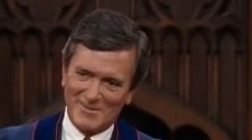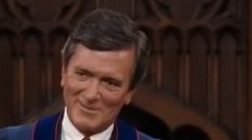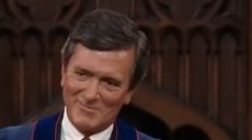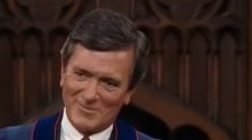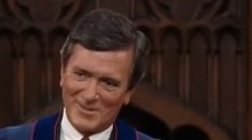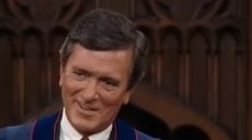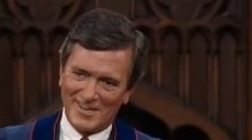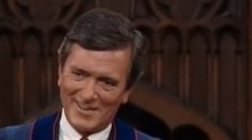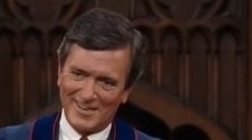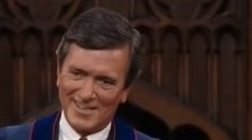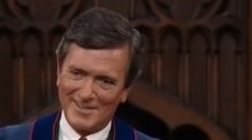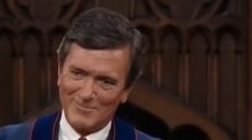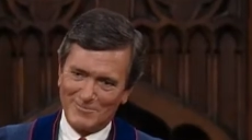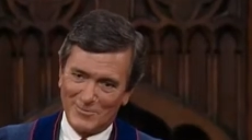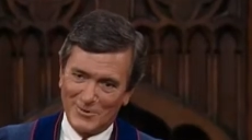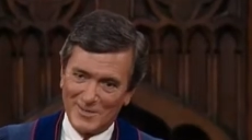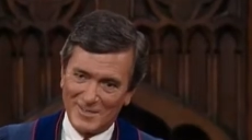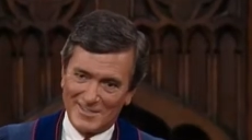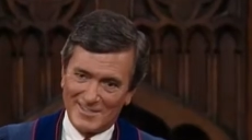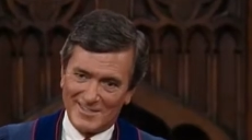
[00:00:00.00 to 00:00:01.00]
up there and
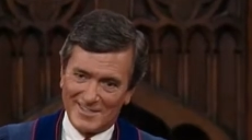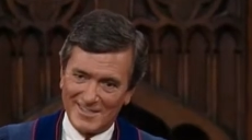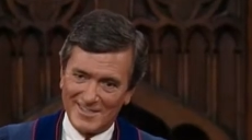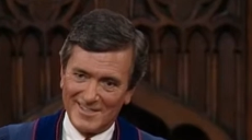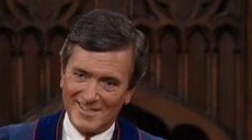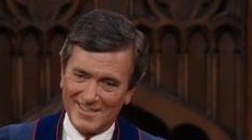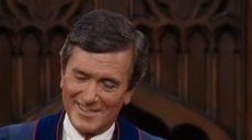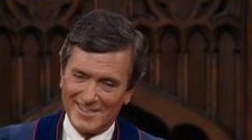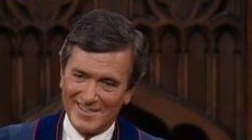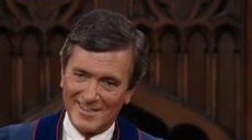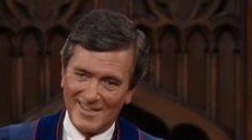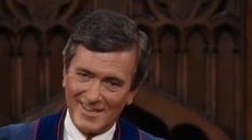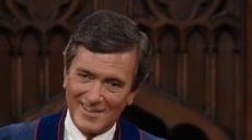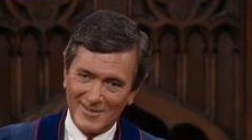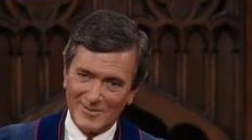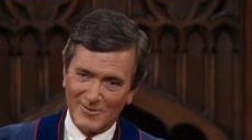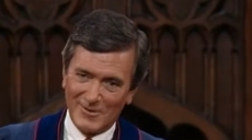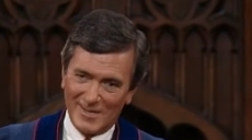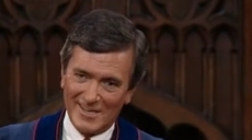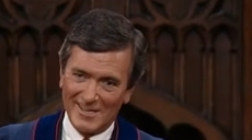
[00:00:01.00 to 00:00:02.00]
put uh,
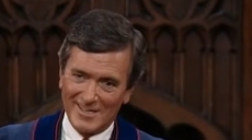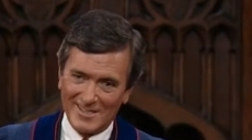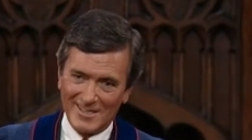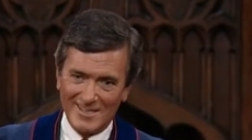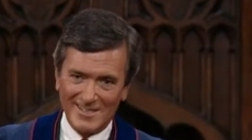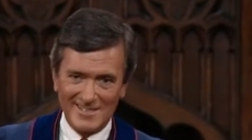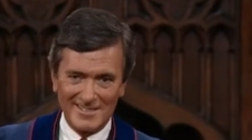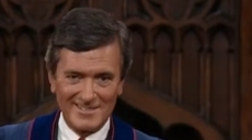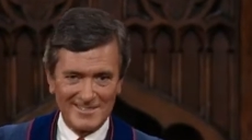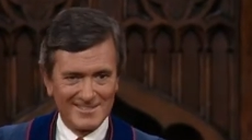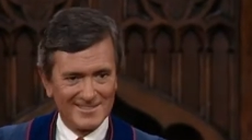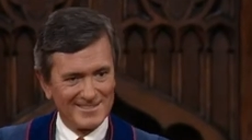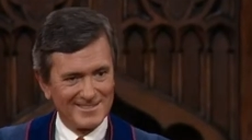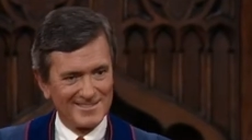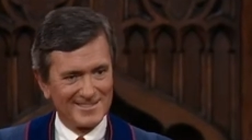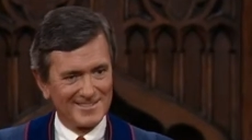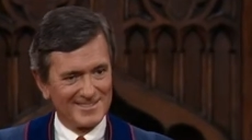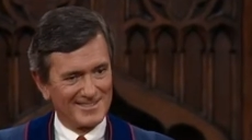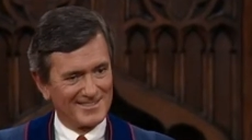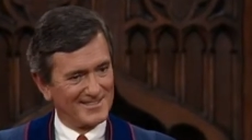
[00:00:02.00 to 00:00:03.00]
another one and
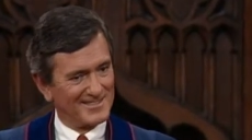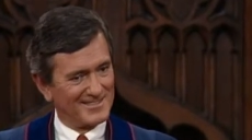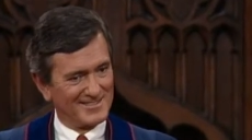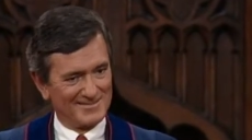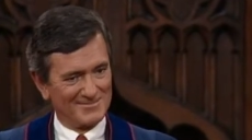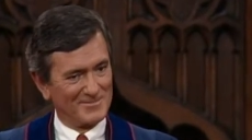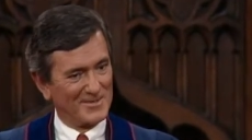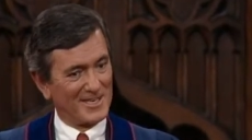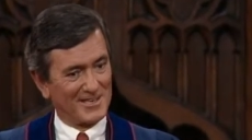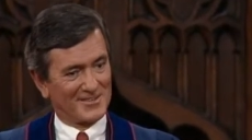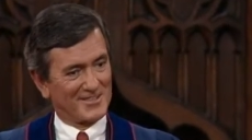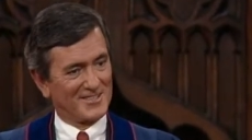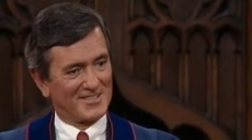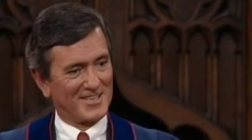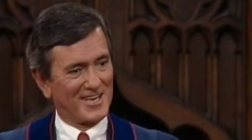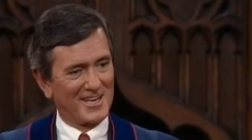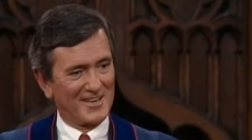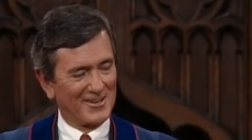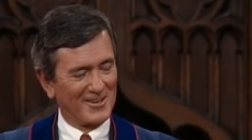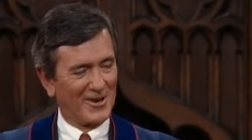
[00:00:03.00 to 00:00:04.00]
make the
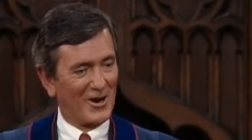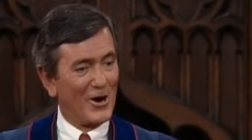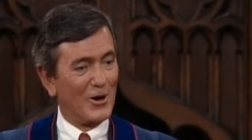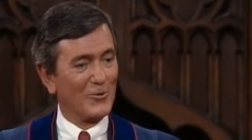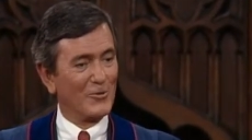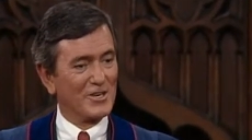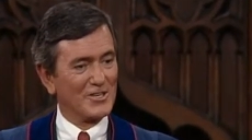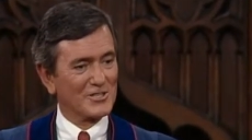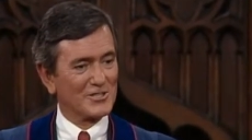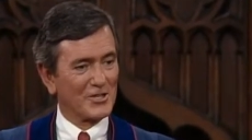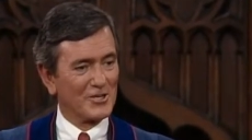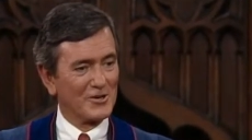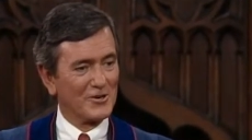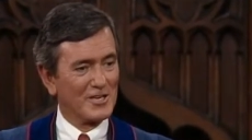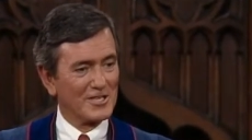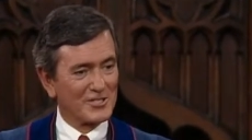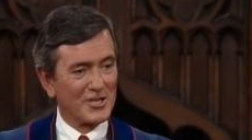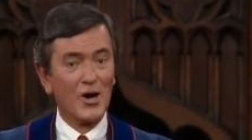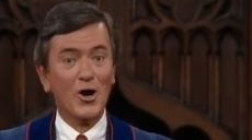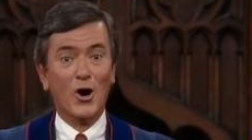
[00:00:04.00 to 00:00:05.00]
title Always There
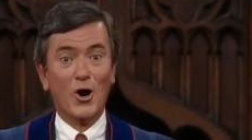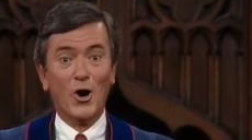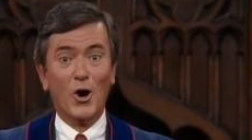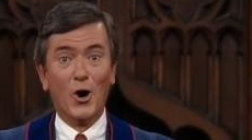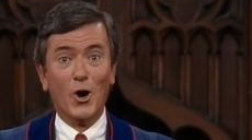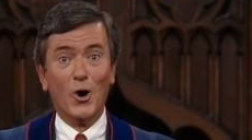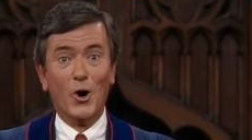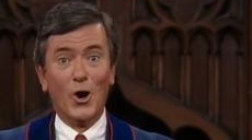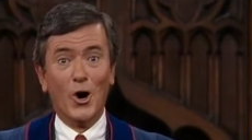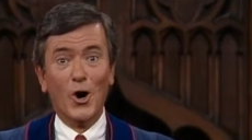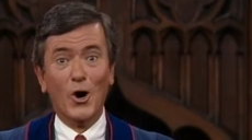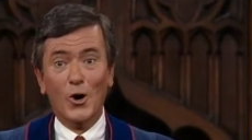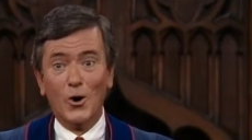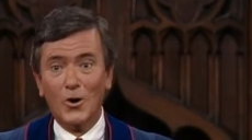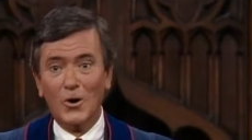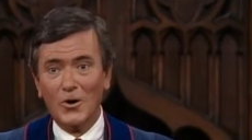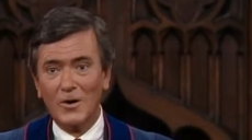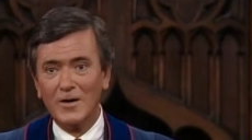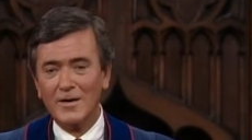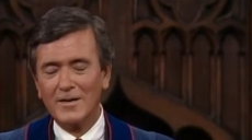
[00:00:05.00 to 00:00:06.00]
Is Ho Ho.